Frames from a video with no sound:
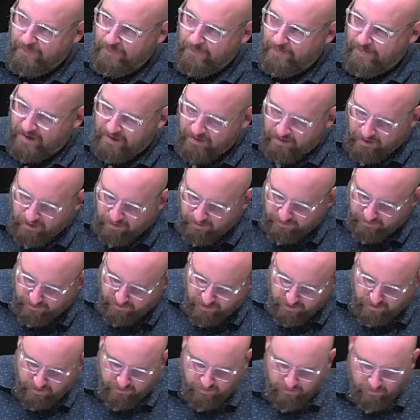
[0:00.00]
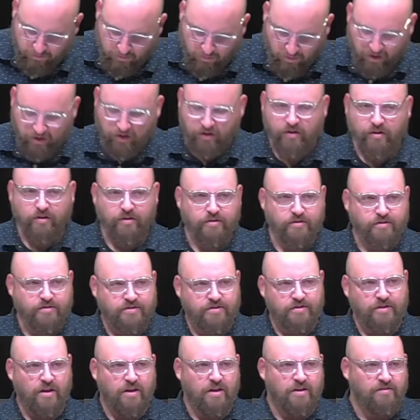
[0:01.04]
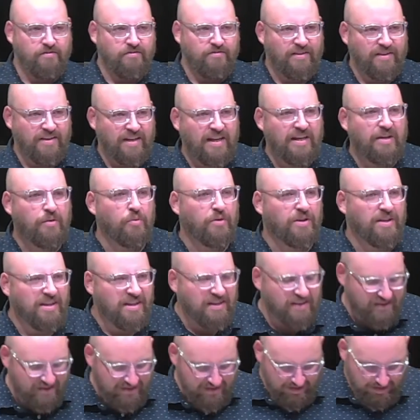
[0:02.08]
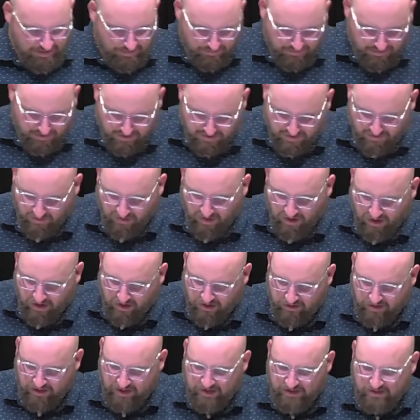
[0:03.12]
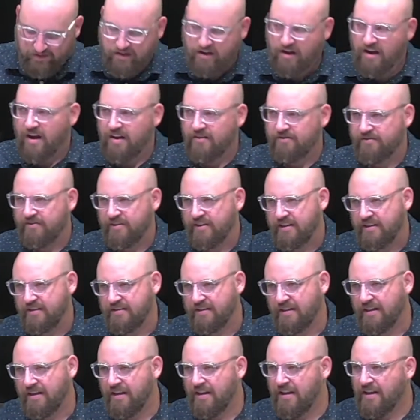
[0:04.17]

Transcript: that although the workers of iniquity seem strong and confident,